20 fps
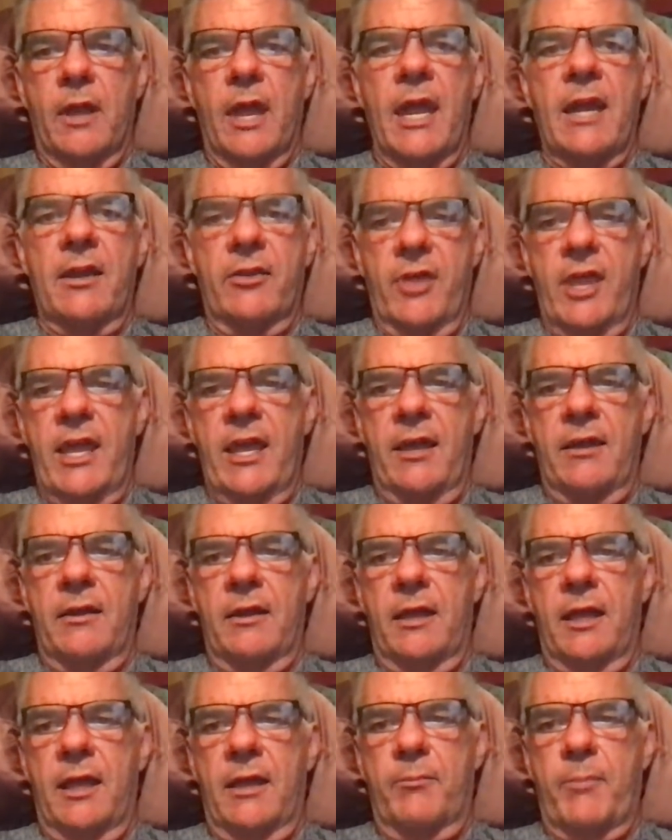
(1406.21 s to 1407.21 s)
And
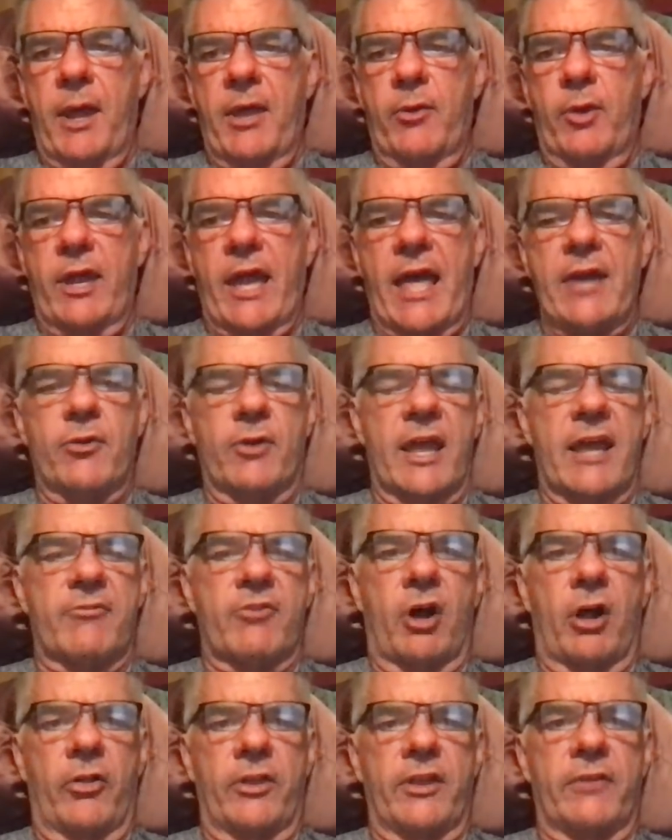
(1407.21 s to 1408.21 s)
then, and by the way, I don't have
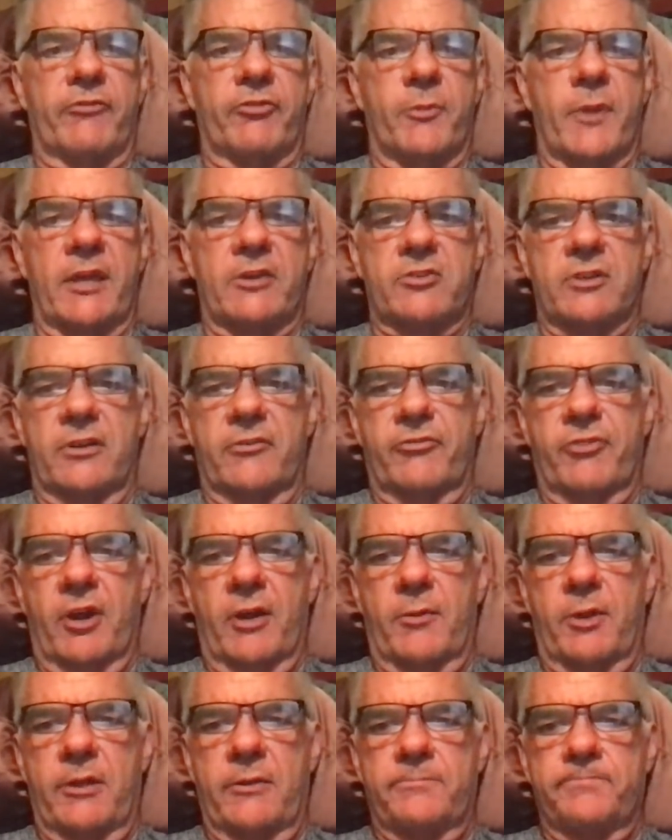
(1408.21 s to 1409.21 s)
all the information in front